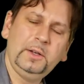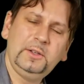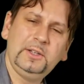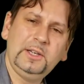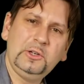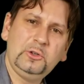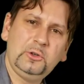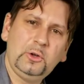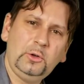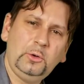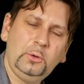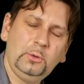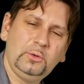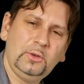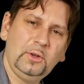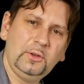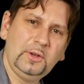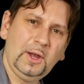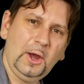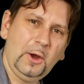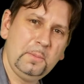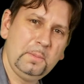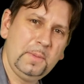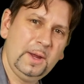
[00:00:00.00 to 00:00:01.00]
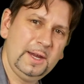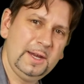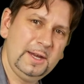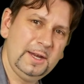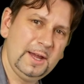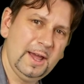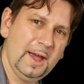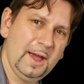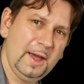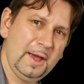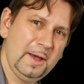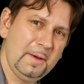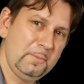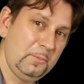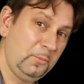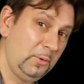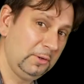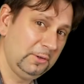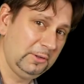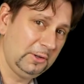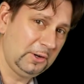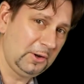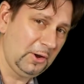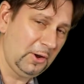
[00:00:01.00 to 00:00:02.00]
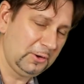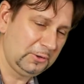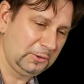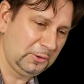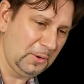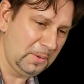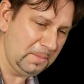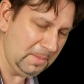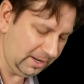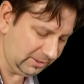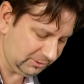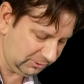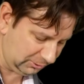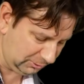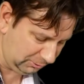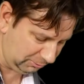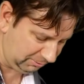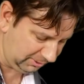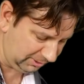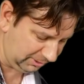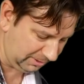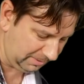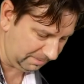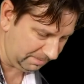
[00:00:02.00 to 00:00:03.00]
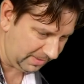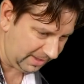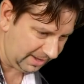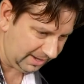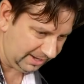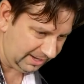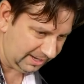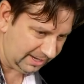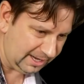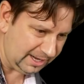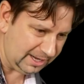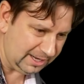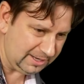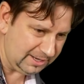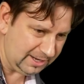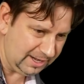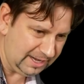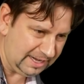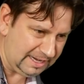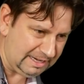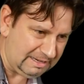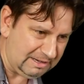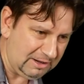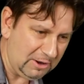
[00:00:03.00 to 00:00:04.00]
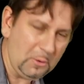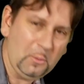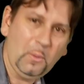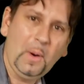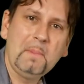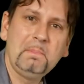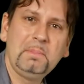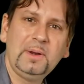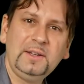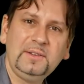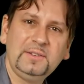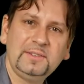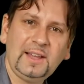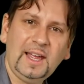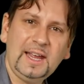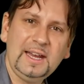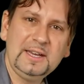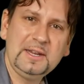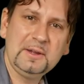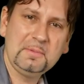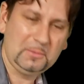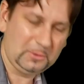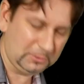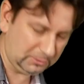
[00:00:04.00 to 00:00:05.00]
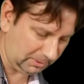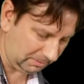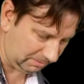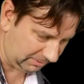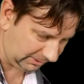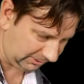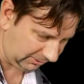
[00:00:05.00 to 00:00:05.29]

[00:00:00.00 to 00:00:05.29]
teacher used to tell me with legato, imagine you're in a Wembley Stadium or something